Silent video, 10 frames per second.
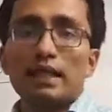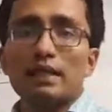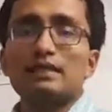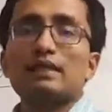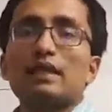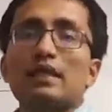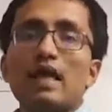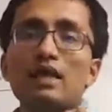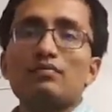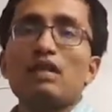healthcare
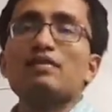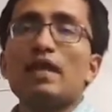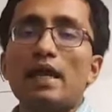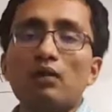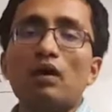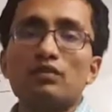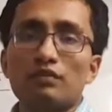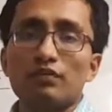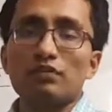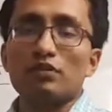as well as the
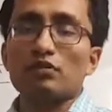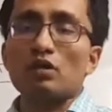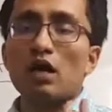education facilities.